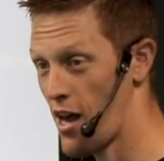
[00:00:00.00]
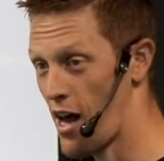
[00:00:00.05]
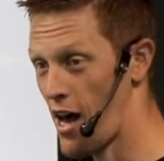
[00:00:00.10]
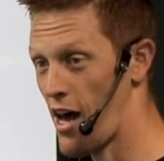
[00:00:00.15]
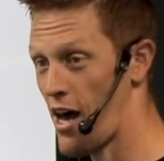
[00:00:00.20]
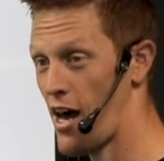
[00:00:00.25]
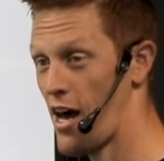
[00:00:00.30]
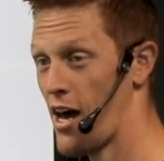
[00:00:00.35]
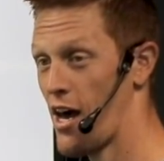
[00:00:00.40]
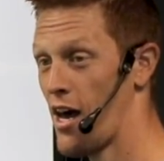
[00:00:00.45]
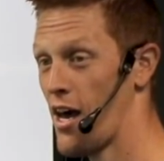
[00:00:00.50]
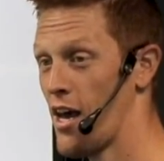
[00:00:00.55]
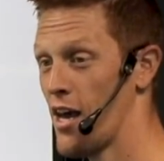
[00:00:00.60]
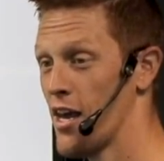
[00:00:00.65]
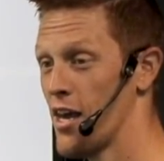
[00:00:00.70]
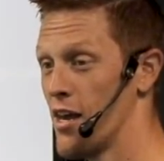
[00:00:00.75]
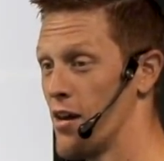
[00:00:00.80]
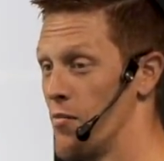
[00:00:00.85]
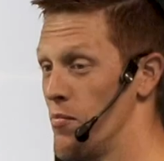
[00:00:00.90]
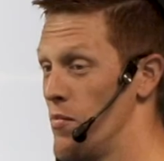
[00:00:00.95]
I
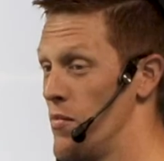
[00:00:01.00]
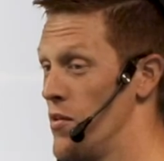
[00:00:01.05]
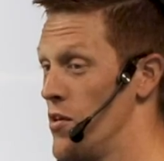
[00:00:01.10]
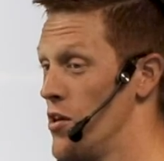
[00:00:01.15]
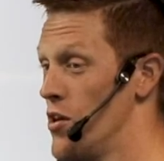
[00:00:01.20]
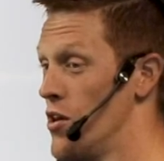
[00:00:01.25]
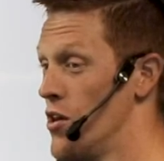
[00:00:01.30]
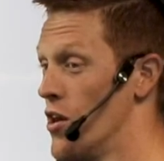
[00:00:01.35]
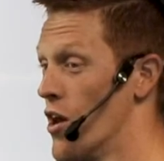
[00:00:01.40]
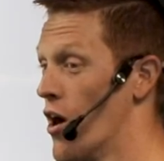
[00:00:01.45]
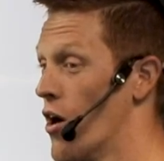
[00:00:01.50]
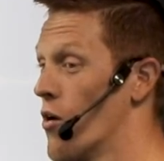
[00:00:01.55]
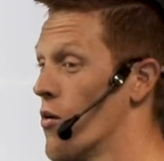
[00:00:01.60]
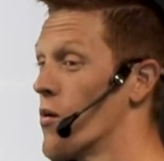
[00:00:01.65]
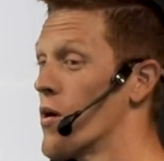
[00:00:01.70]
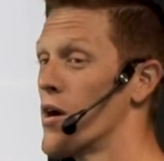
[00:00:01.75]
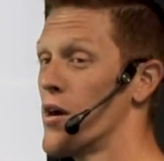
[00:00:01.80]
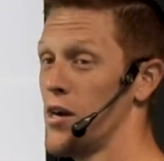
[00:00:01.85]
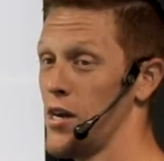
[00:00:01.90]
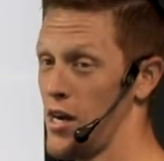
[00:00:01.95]
am
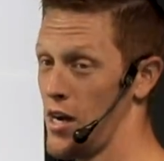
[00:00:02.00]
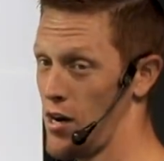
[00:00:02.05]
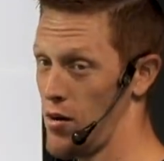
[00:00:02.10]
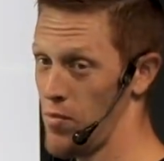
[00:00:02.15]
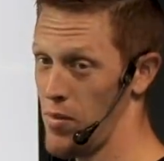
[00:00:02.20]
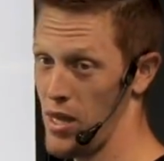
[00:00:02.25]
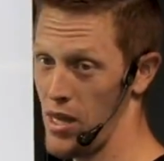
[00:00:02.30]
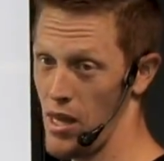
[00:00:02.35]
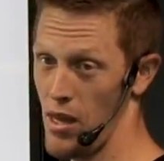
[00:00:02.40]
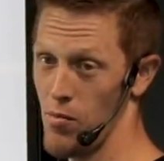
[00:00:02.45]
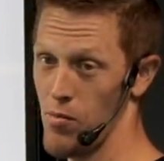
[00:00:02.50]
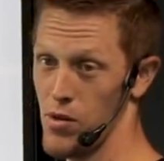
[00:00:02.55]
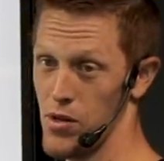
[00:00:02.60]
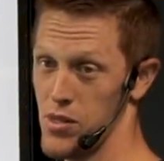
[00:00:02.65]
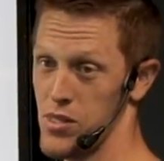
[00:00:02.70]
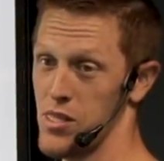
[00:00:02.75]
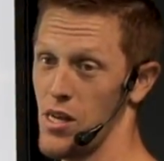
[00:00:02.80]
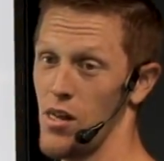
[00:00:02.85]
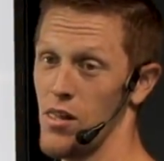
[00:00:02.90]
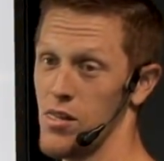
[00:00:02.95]
nowhere near being able to
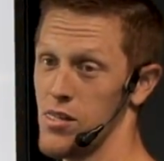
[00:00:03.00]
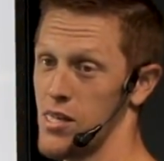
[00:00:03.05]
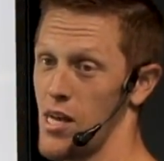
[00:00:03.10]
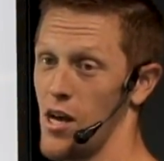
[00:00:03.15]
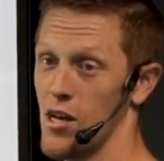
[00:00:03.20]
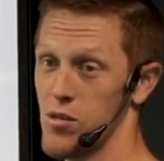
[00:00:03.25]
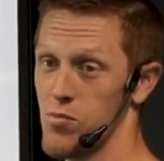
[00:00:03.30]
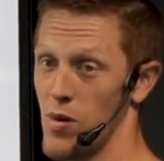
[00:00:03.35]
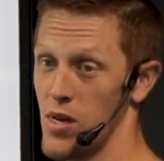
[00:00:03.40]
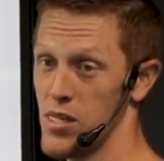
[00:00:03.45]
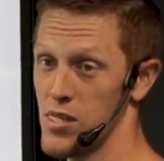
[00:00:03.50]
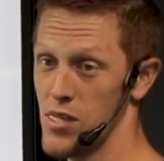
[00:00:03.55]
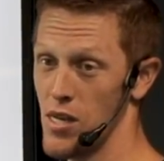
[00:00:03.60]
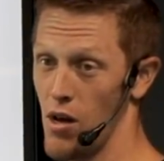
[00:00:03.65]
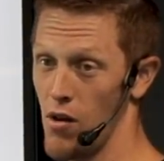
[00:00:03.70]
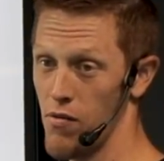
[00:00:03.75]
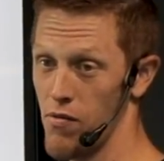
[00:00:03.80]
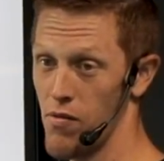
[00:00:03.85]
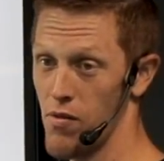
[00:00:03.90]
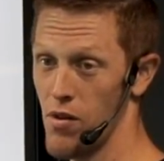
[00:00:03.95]
sell this house
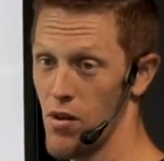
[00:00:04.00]
myself,